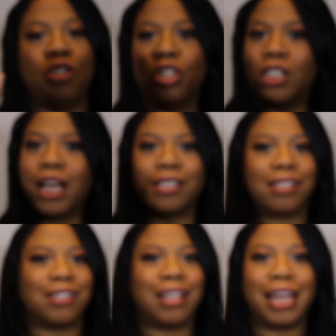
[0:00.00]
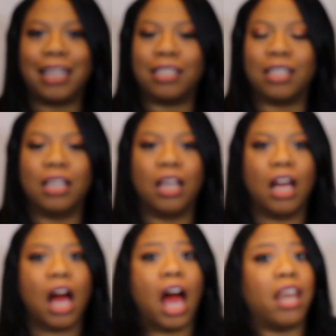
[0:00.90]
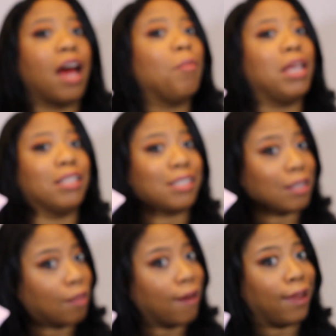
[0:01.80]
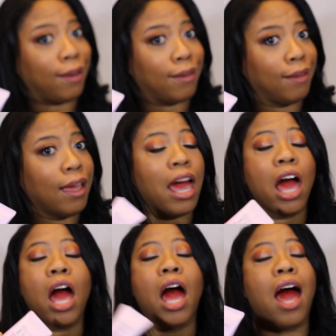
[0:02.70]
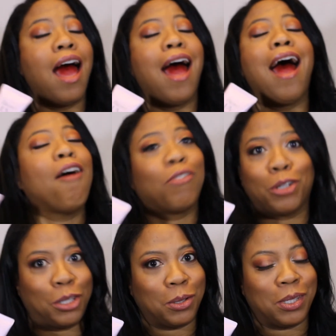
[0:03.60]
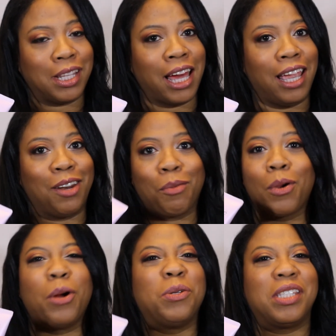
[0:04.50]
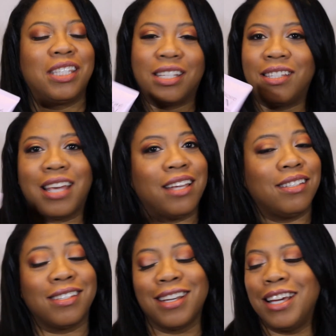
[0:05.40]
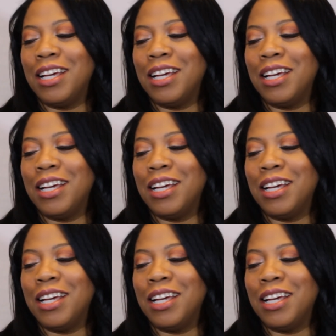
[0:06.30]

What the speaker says: just has a slight, and I mean slight, ever so slight rose scent.